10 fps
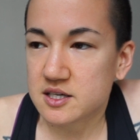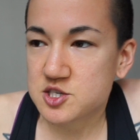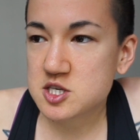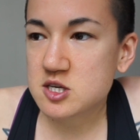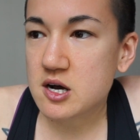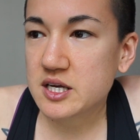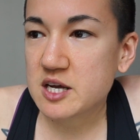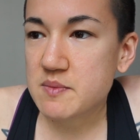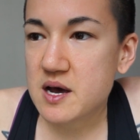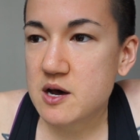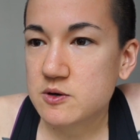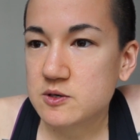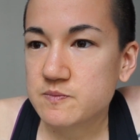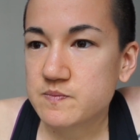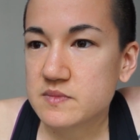just talking
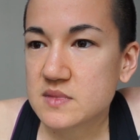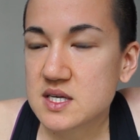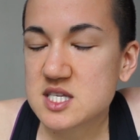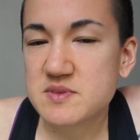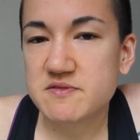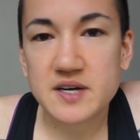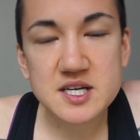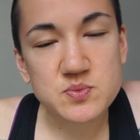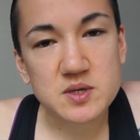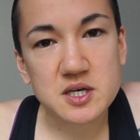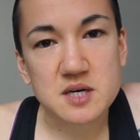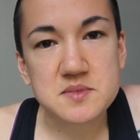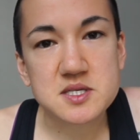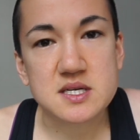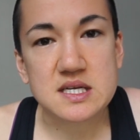about some advice when it
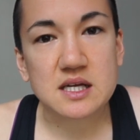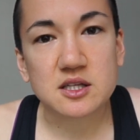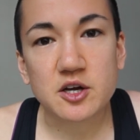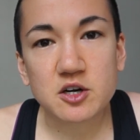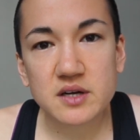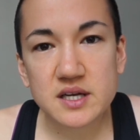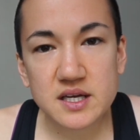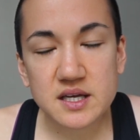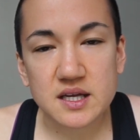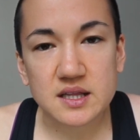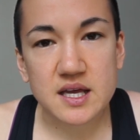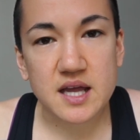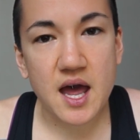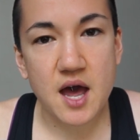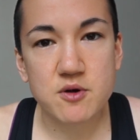comes to decluttering and like
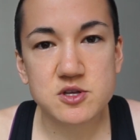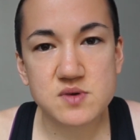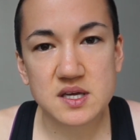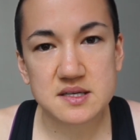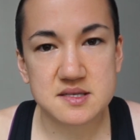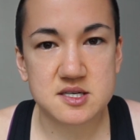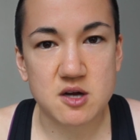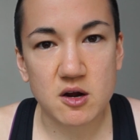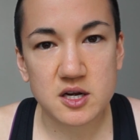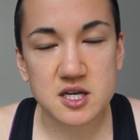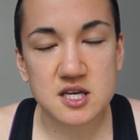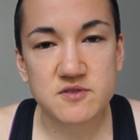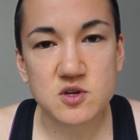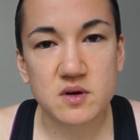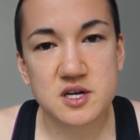how you can get started
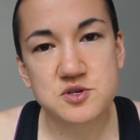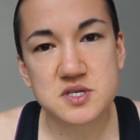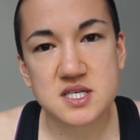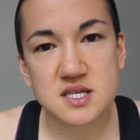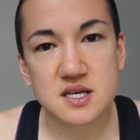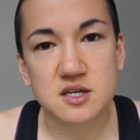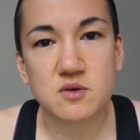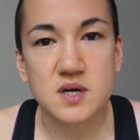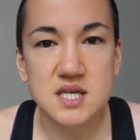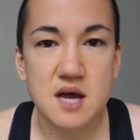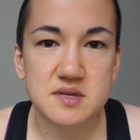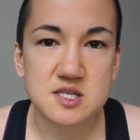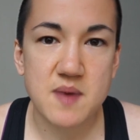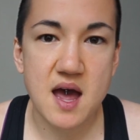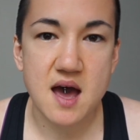if you are interested in going down
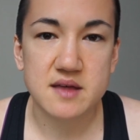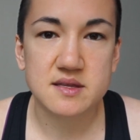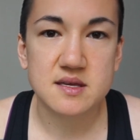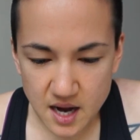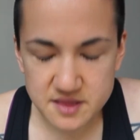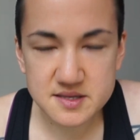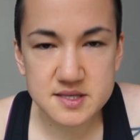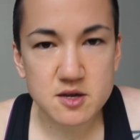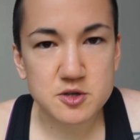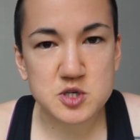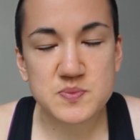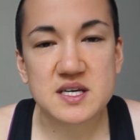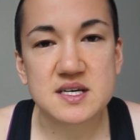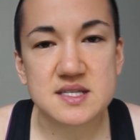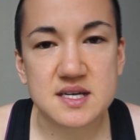this path. And this is all just
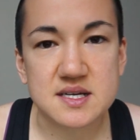because